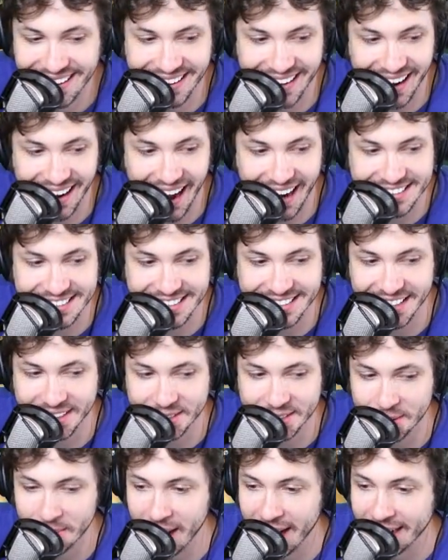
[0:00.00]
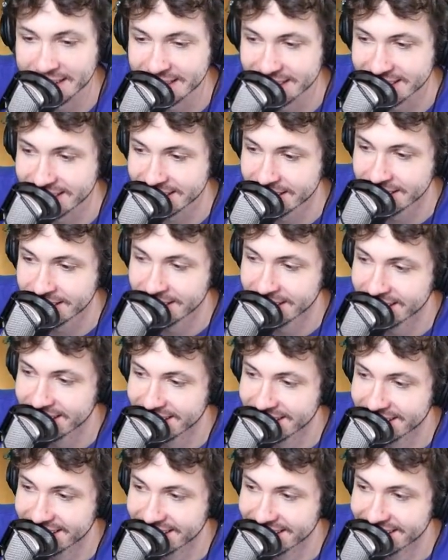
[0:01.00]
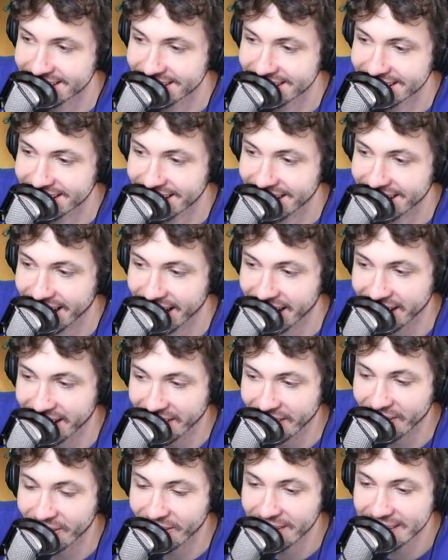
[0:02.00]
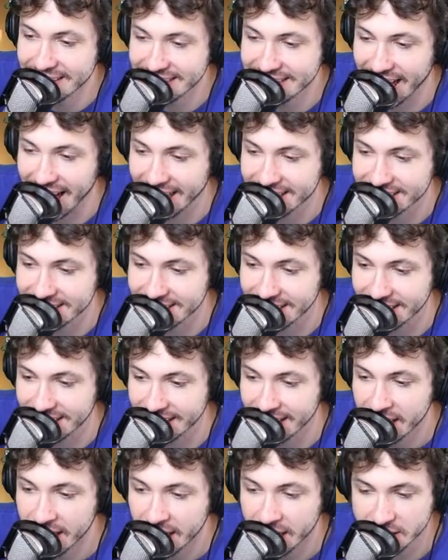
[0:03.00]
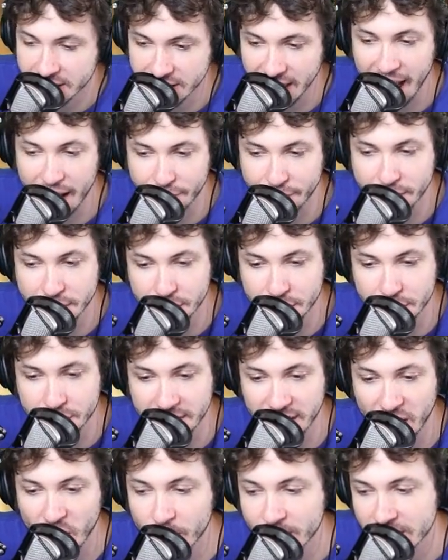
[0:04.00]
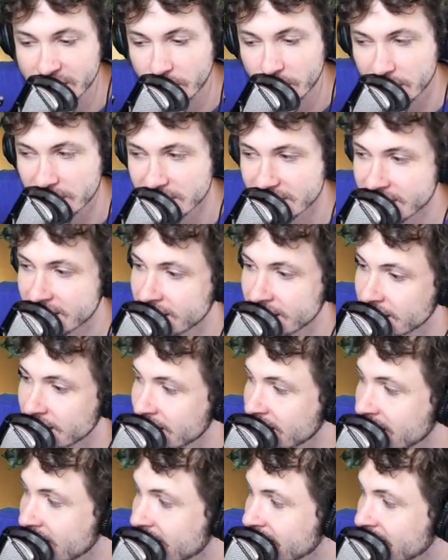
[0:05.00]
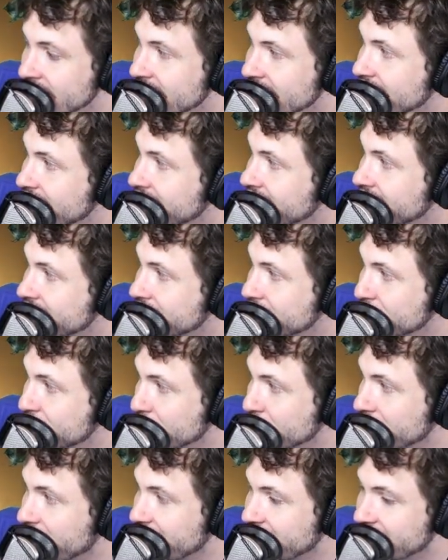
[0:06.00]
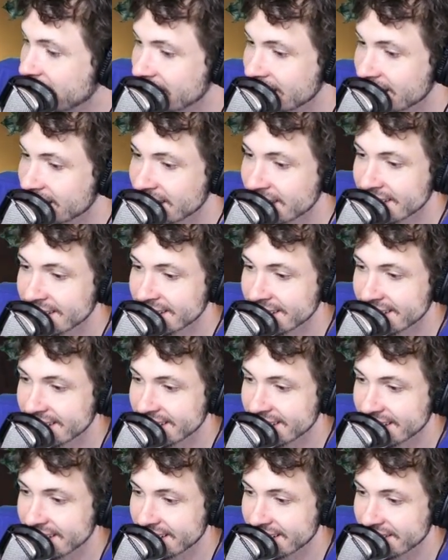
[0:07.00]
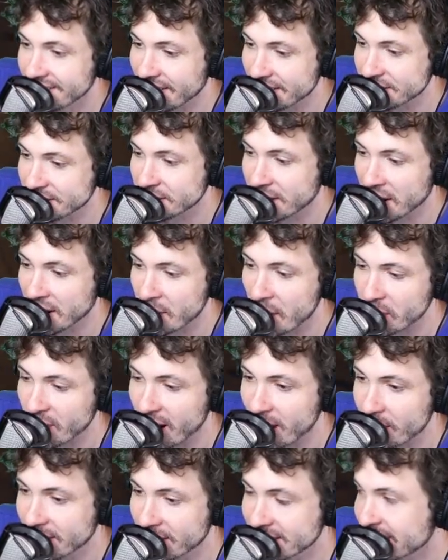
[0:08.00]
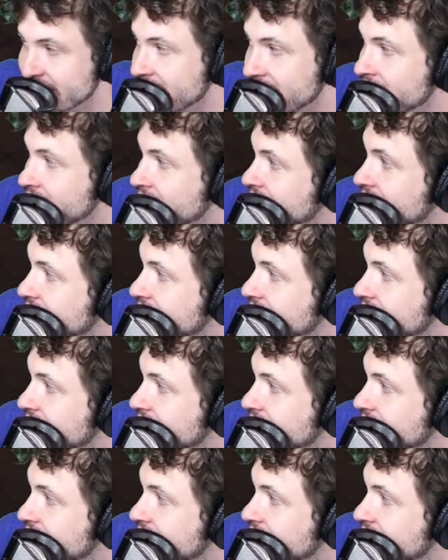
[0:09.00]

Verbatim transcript: and accidental matches. I always accidentally, because F is usually open doors. So, like, that's kind of my problem, I think.